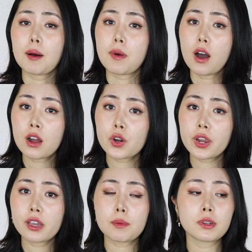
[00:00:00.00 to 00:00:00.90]
I'm
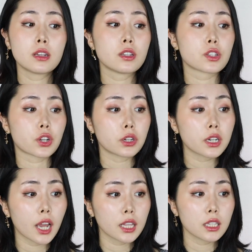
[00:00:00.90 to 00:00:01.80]
hungry, I'm in a
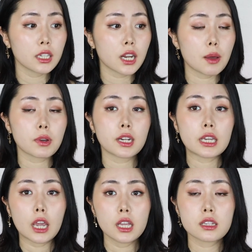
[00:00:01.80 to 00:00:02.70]
deserted island, I'm gonna
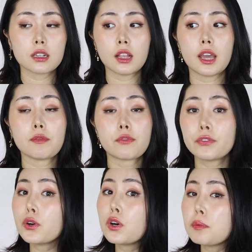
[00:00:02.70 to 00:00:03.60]
eat till I'm
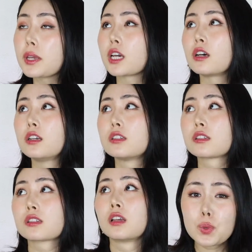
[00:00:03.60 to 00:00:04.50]
full
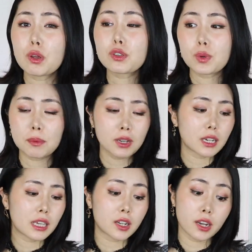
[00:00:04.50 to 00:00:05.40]
because who knows when I'm
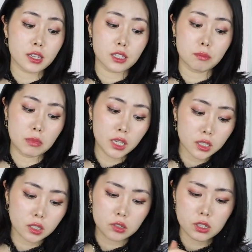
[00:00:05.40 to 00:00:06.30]
gonna get the next
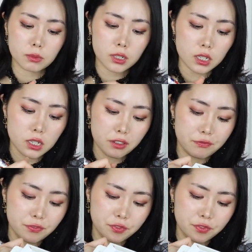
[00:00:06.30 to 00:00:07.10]
meal, so I'm gonna say